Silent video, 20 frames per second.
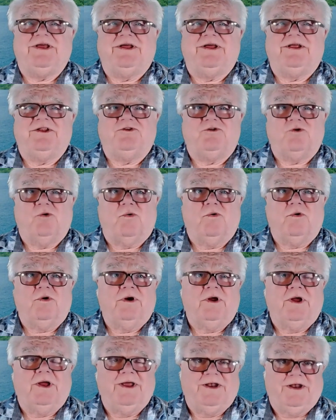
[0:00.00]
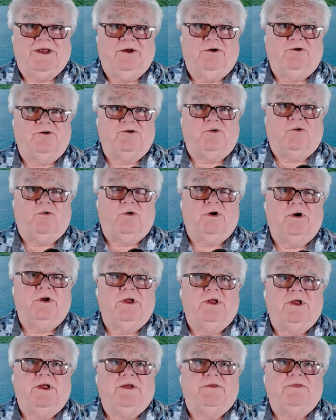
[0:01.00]
door, an inner door
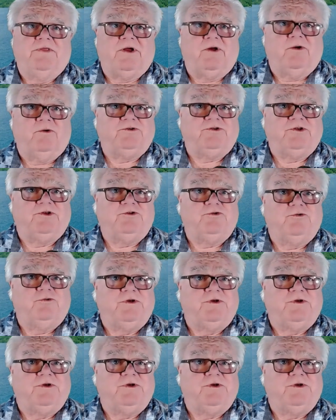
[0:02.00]
that goes into